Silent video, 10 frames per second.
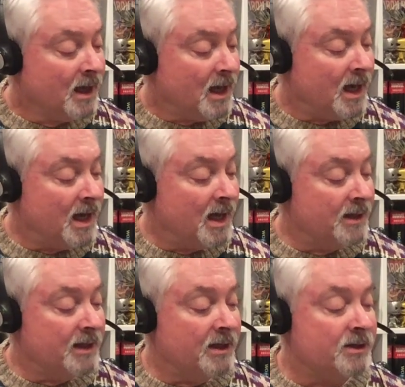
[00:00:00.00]

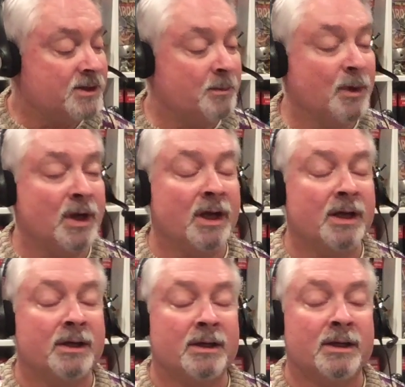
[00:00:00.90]
Now here's a book
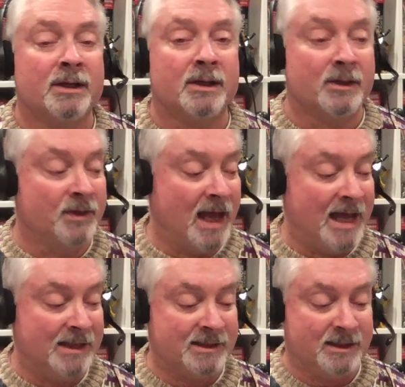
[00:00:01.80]

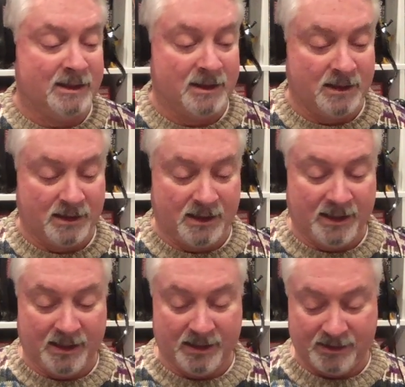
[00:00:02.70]
that
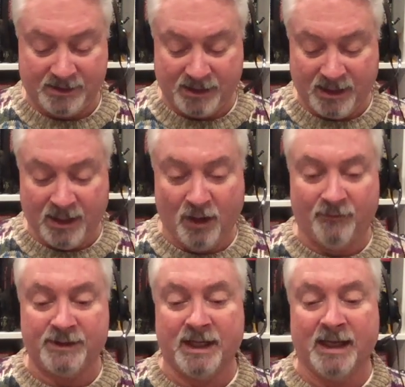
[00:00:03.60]
is an
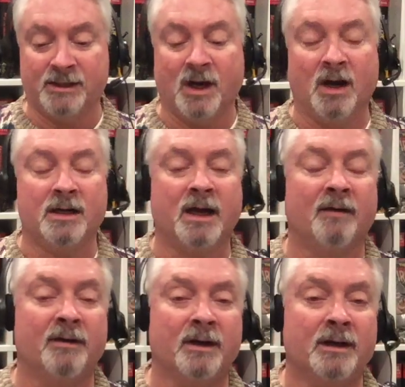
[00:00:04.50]
oversized
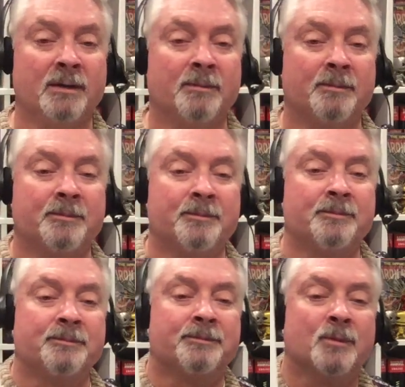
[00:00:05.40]
hardcover.
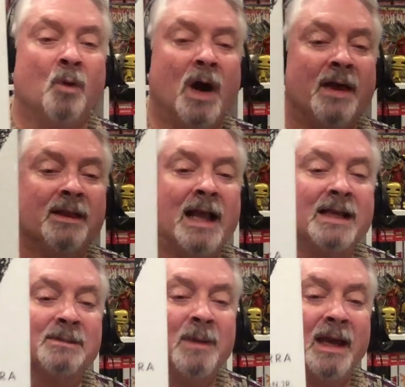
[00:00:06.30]
Why the
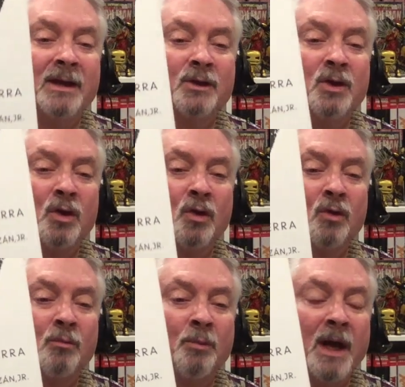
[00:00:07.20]
Last Man,
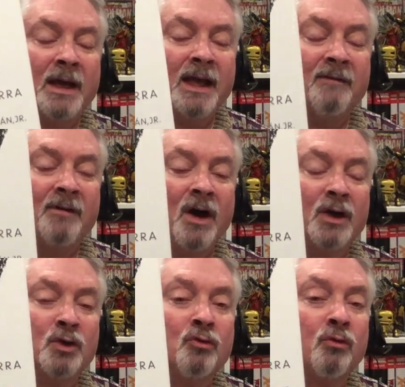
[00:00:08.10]
Brian K.
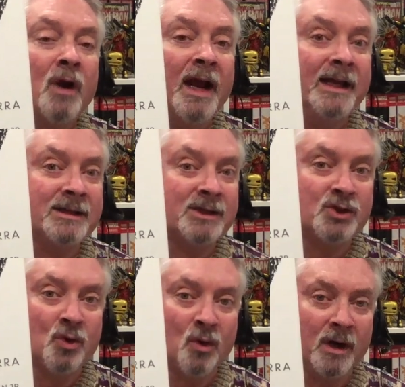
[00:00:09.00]
Vaughan. Great
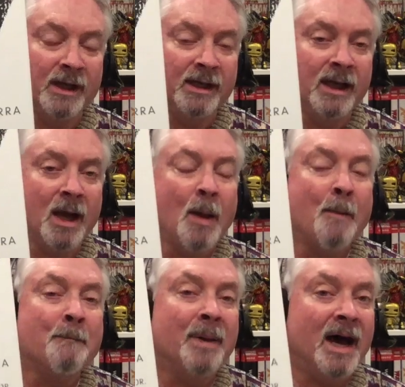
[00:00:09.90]
story,
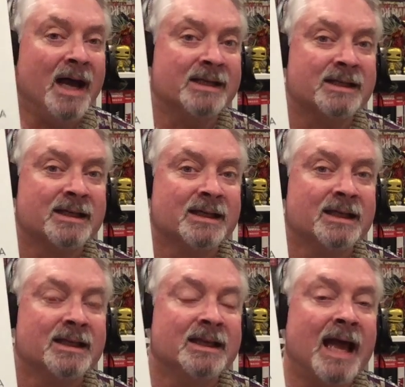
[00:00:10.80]
but
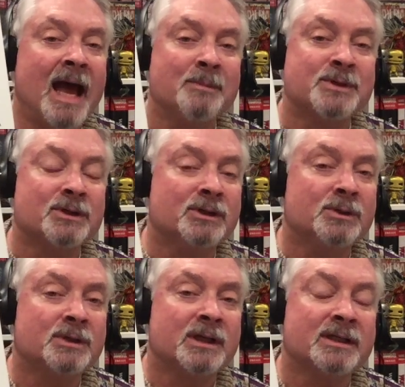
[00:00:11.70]
the
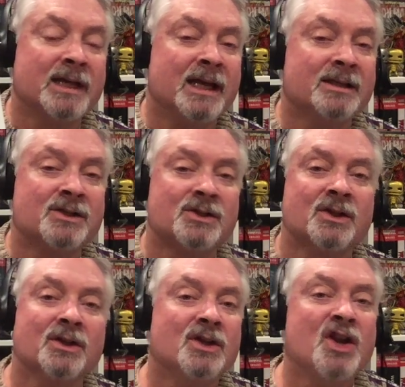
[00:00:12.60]
absolute contains
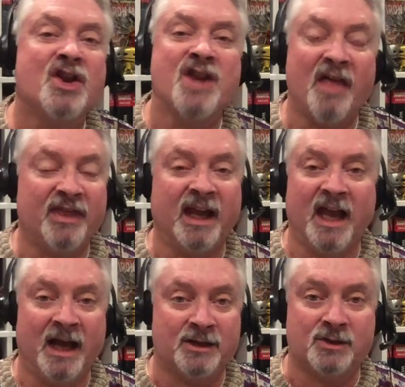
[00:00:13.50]
nothing
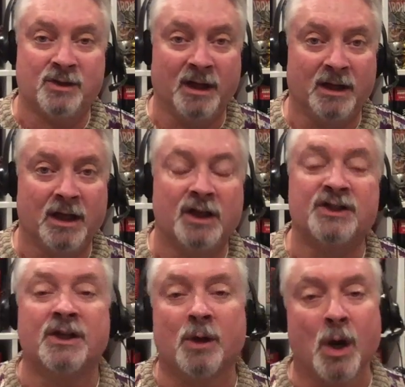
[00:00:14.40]
extra.
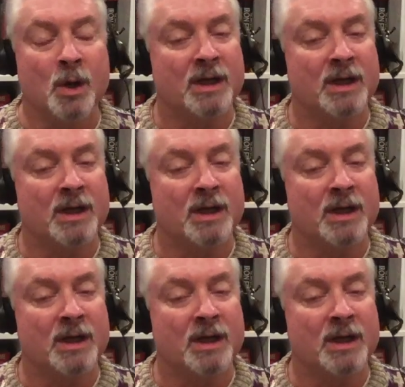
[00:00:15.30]
Zero,